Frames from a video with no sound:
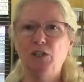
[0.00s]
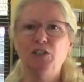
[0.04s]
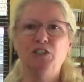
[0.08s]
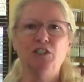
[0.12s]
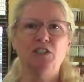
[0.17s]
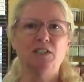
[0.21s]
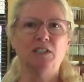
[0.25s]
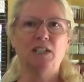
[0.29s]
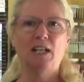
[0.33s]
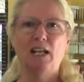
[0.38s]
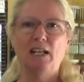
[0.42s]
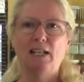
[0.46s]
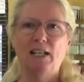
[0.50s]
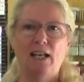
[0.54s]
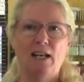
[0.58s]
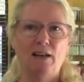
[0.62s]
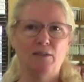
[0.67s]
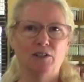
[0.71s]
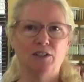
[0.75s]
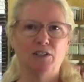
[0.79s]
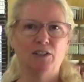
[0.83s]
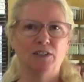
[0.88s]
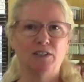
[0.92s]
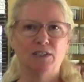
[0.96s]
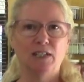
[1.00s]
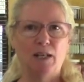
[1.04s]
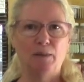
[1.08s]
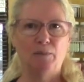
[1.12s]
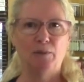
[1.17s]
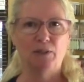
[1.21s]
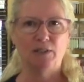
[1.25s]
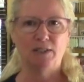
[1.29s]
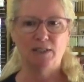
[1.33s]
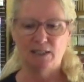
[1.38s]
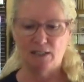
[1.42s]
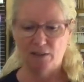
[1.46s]
just kind of having a good time
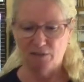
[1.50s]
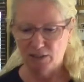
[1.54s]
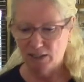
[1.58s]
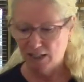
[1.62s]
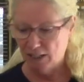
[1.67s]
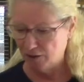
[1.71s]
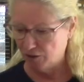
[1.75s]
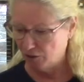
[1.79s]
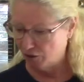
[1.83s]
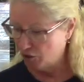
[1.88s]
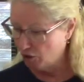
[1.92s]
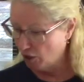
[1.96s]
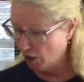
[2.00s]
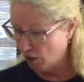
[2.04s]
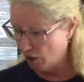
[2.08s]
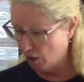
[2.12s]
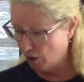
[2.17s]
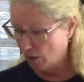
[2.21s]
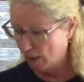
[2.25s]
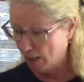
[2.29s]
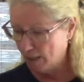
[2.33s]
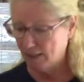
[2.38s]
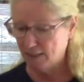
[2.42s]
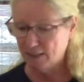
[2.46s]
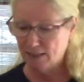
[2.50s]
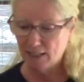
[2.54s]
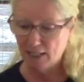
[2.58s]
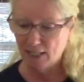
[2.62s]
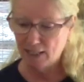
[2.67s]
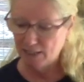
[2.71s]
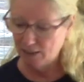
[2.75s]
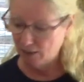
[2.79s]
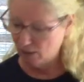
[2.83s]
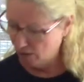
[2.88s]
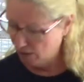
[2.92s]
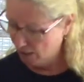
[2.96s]
putting stuff together. So I
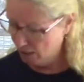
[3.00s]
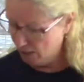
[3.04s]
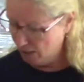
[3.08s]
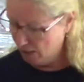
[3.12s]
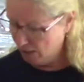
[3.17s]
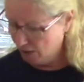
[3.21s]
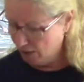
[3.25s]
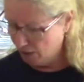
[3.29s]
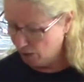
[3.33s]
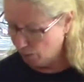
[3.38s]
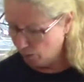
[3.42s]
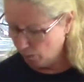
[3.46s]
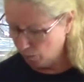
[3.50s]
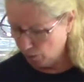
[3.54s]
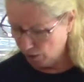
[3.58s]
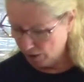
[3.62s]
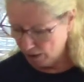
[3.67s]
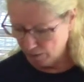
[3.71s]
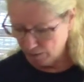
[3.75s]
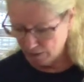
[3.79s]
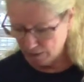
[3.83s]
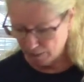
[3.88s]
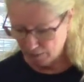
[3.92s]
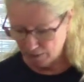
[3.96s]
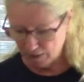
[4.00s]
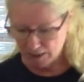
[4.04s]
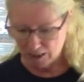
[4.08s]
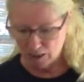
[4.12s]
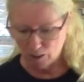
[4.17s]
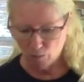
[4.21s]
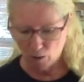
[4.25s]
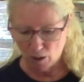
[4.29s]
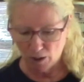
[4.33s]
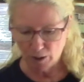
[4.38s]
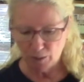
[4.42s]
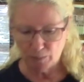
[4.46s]
decided, you know, we're working with some of these
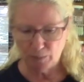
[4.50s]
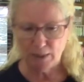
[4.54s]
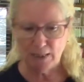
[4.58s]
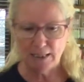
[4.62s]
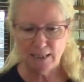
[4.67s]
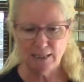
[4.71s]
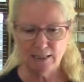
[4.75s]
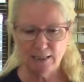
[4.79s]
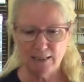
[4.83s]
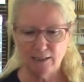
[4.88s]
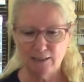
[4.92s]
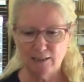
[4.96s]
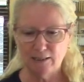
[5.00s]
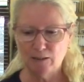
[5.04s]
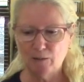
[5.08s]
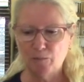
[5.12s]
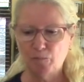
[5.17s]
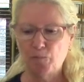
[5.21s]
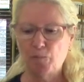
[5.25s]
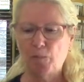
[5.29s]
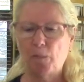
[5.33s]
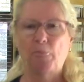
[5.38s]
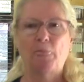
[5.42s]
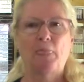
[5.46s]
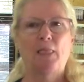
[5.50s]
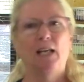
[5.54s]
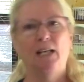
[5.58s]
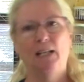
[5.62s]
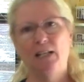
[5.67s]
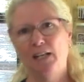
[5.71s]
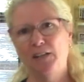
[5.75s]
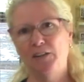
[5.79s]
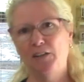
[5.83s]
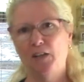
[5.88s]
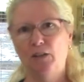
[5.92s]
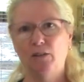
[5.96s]
smaller pieces,
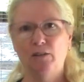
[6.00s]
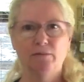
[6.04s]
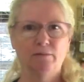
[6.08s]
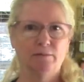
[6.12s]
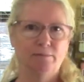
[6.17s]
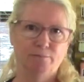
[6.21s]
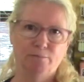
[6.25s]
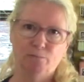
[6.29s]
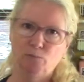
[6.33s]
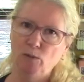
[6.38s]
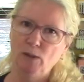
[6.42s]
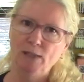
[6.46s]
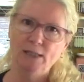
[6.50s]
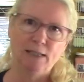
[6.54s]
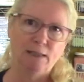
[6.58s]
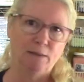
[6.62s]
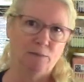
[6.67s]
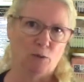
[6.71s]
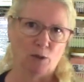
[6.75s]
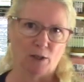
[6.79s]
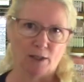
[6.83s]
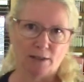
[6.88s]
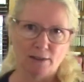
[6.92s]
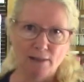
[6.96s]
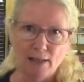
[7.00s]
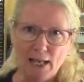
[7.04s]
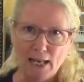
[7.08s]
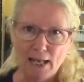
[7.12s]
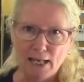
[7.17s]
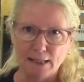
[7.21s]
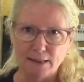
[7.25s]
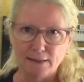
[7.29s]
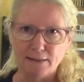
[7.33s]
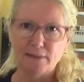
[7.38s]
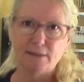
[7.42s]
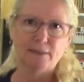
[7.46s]
and I thought, we need more
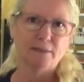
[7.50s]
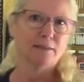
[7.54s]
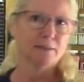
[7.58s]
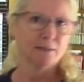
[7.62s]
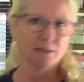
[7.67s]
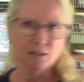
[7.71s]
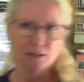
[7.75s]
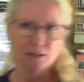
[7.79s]
glass. So